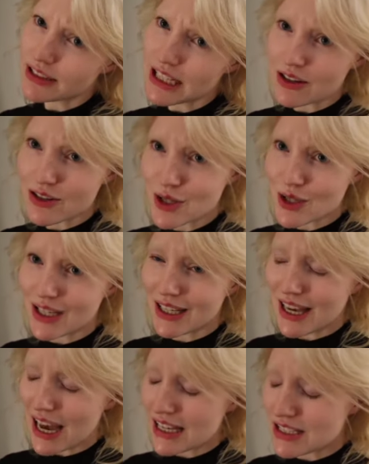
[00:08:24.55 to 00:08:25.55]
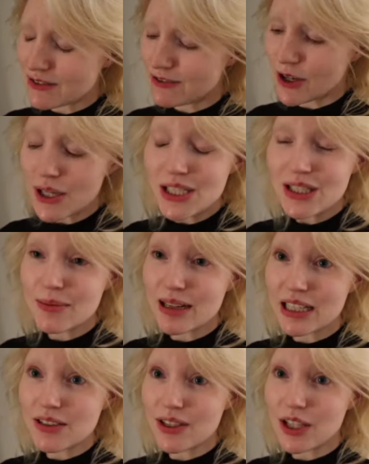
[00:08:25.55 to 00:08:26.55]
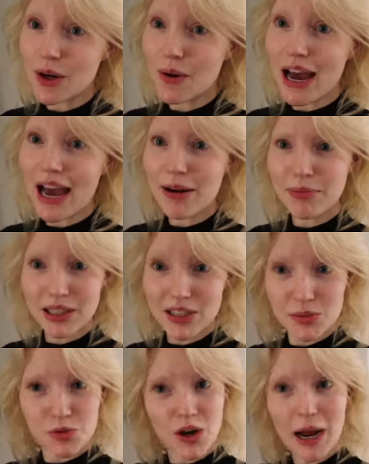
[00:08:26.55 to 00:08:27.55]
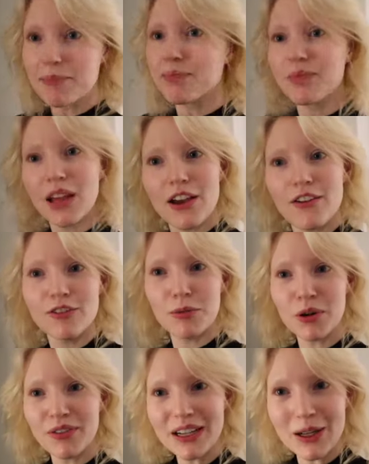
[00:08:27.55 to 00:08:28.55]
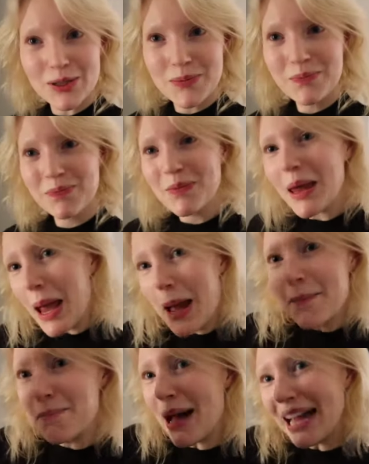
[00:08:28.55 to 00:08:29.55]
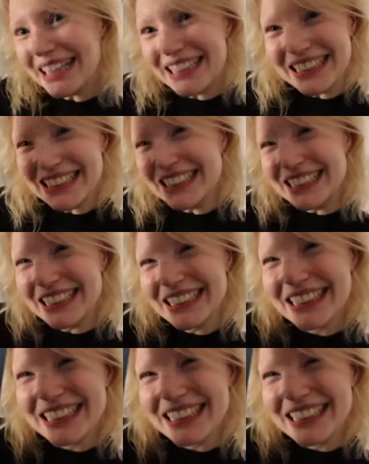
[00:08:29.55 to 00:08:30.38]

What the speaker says: And I'll see you guys very soon in my next video. And please subscribe for more videos. Bye!